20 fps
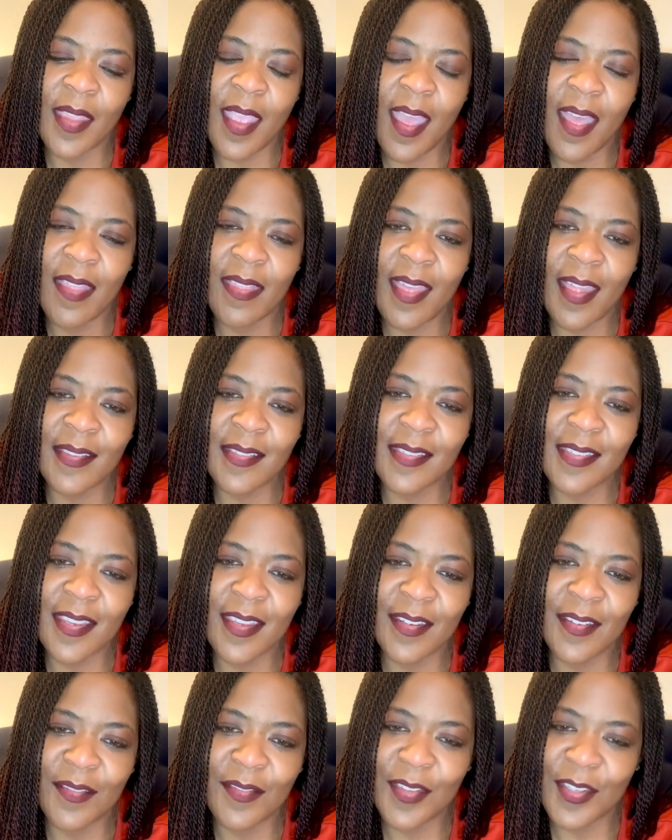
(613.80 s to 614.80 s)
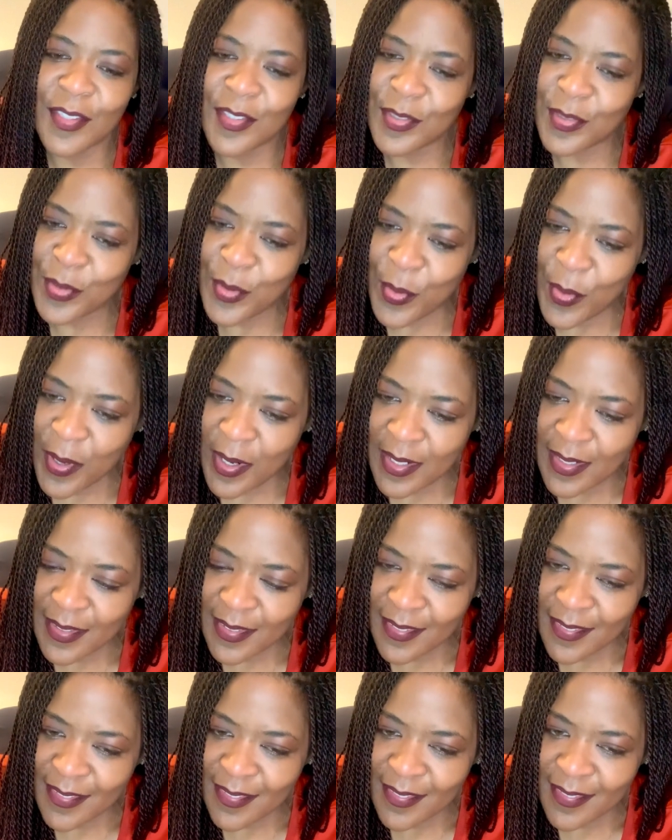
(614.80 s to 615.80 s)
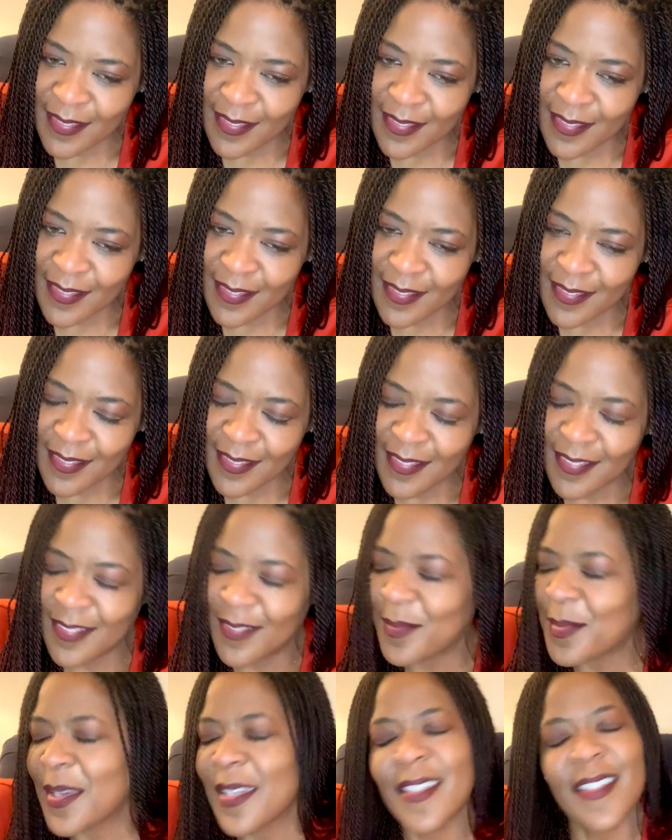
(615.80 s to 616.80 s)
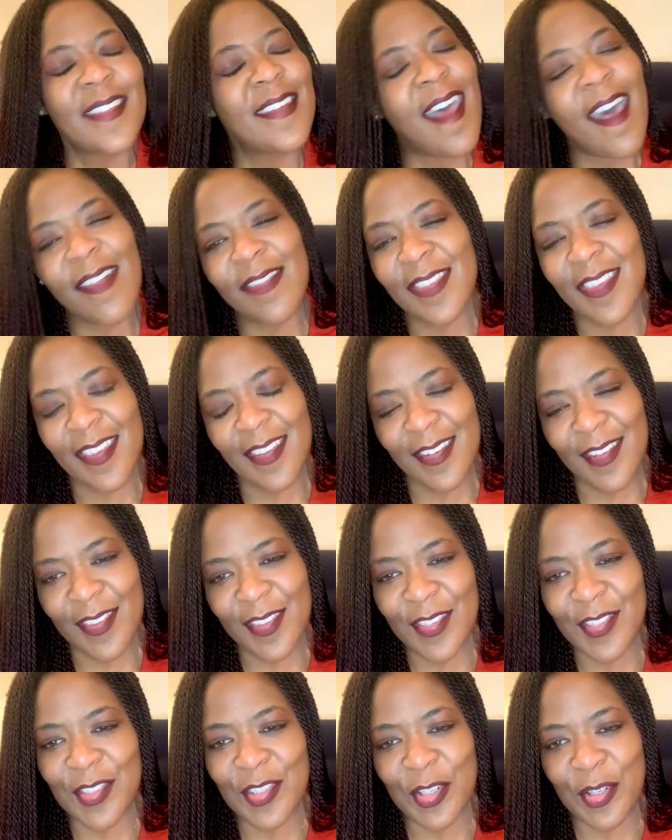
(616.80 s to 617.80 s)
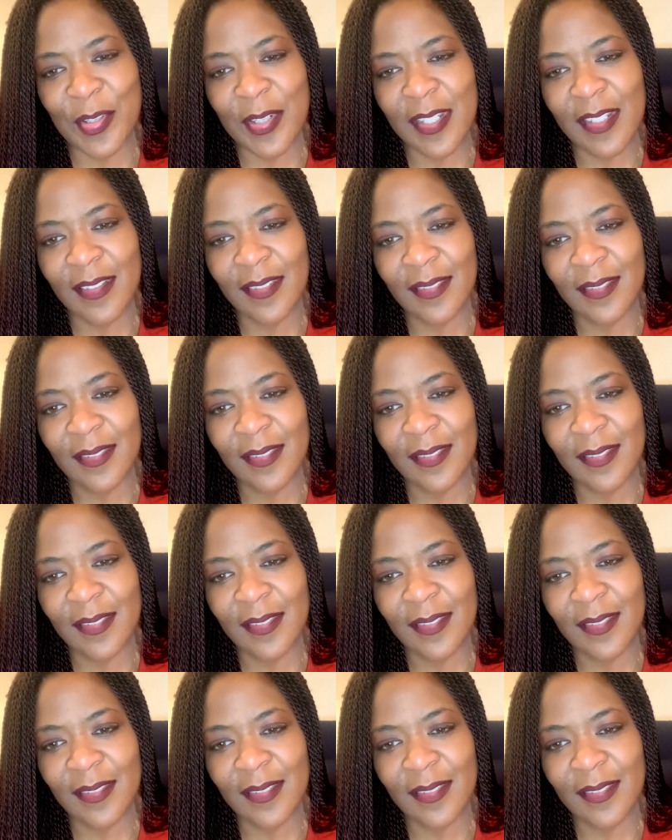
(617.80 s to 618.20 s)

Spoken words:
That's the end of this story, but it's not the end of this journey.